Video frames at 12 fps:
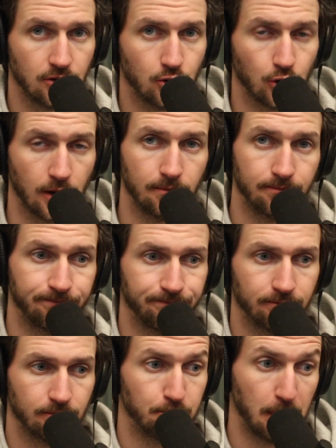drum
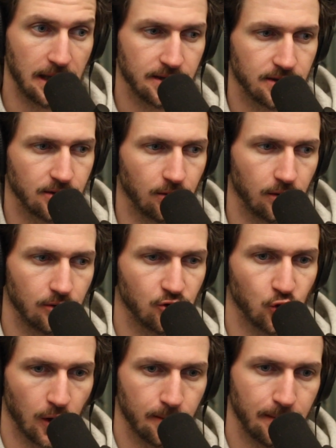bus or
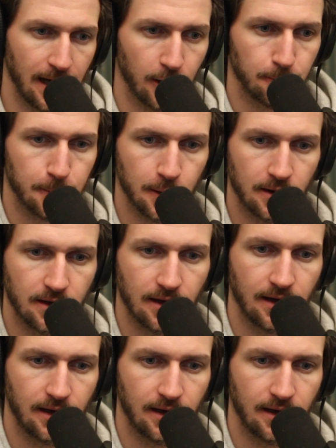drum output.